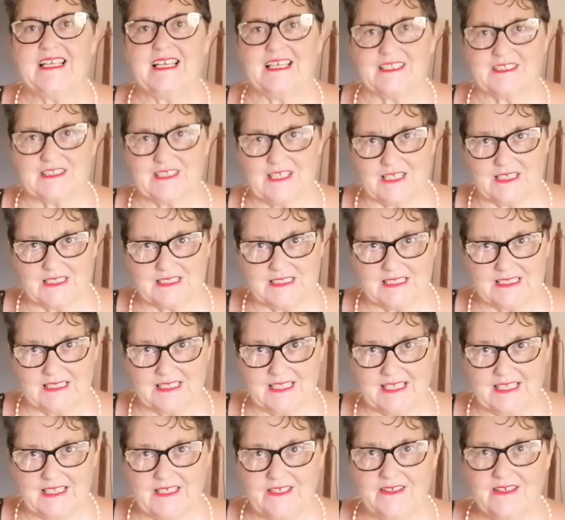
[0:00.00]
I'll talk to you
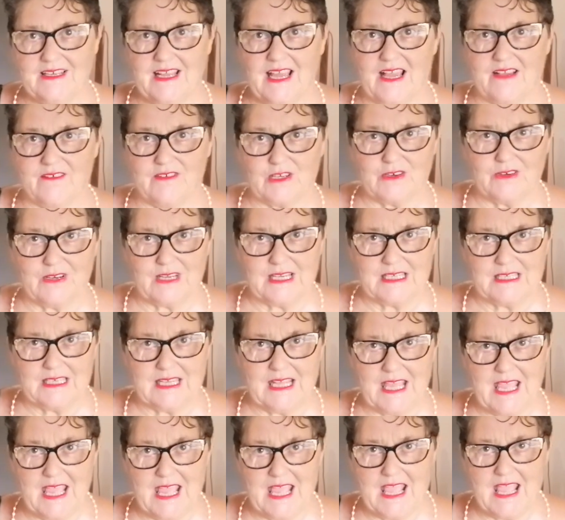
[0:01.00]
later. Have a great
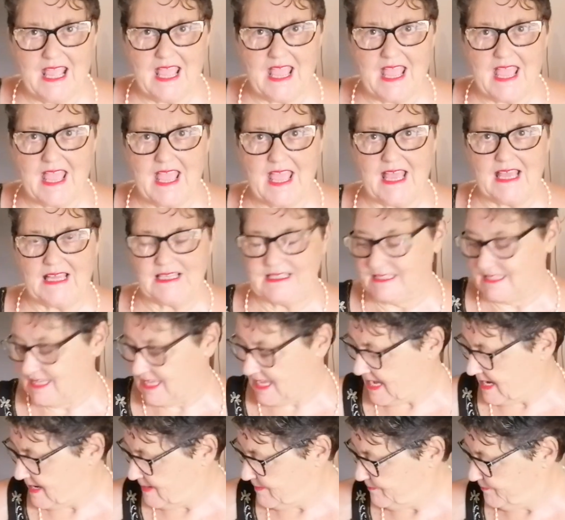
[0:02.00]
day,
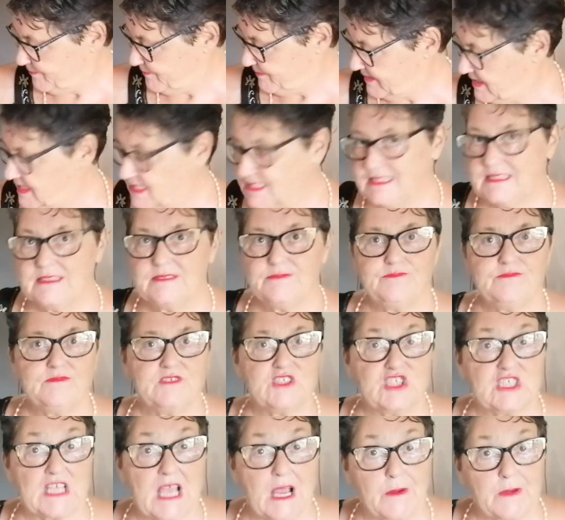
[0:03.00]
and
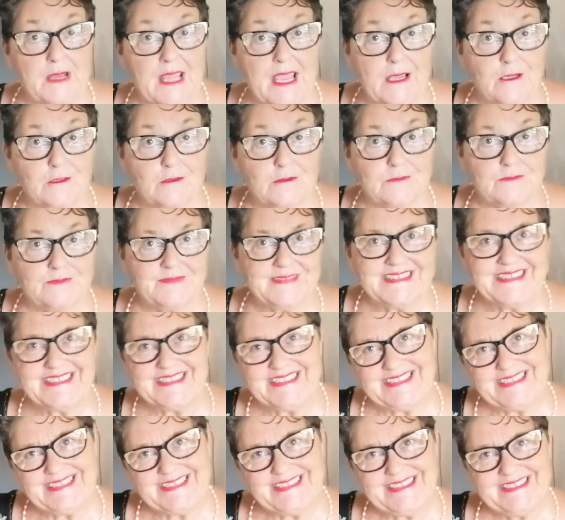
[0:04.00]
ciao down.
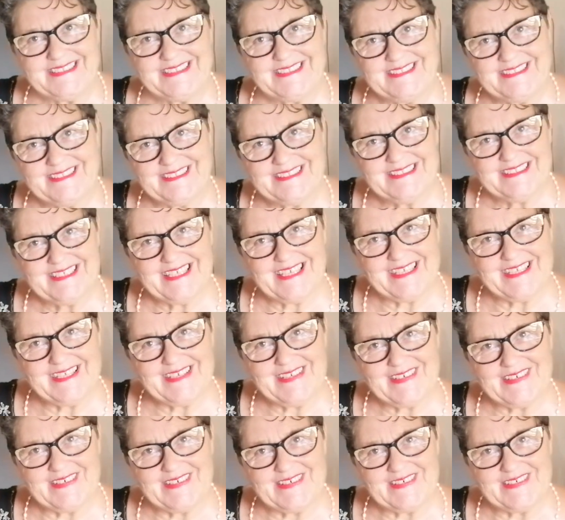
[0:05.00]

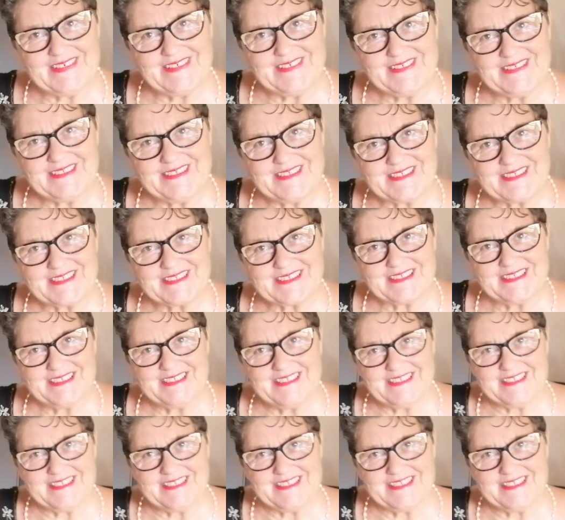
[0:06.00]
Adios.